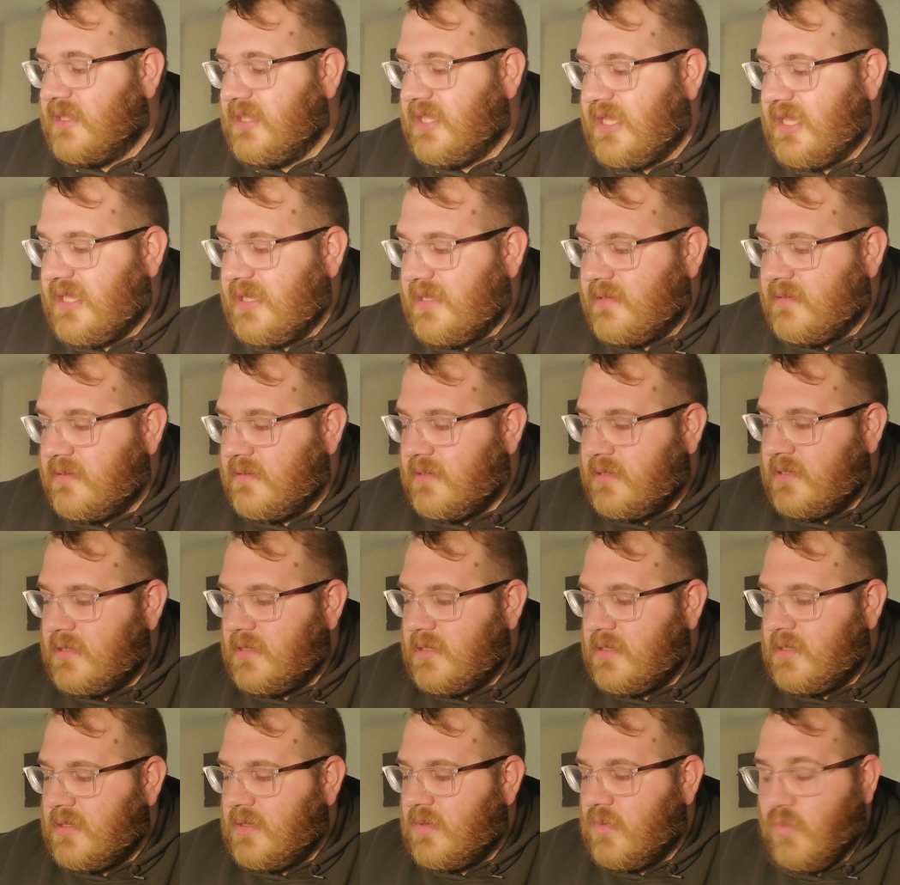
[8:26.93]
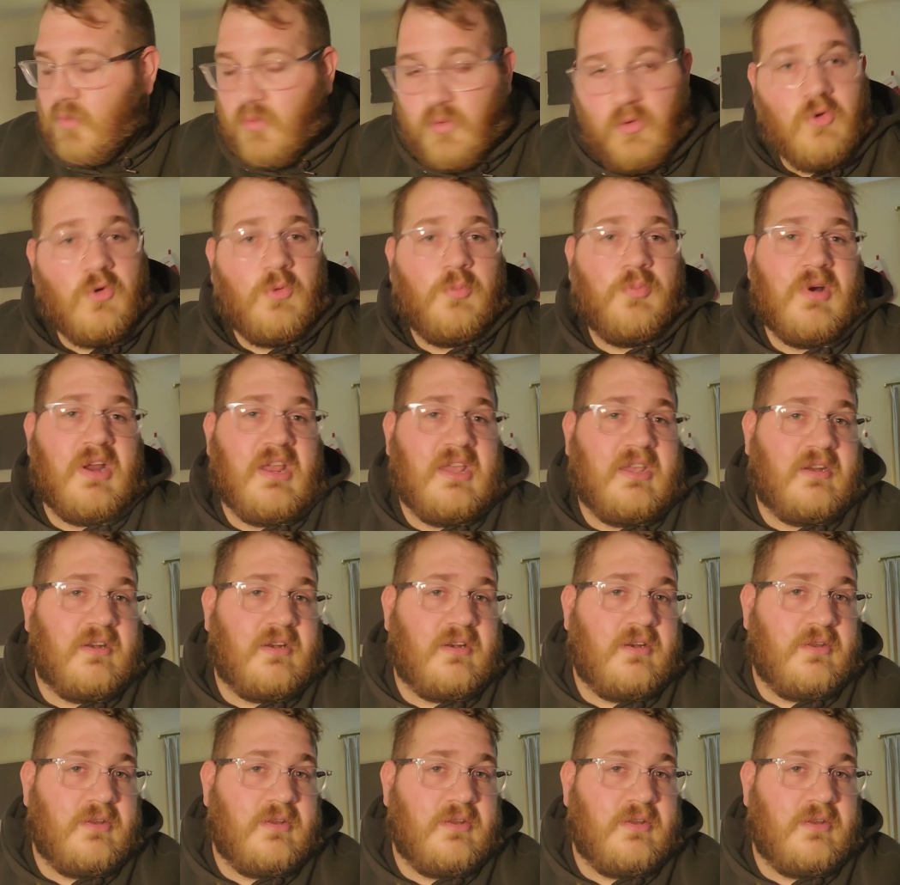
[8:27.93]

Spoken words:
the rule breaker,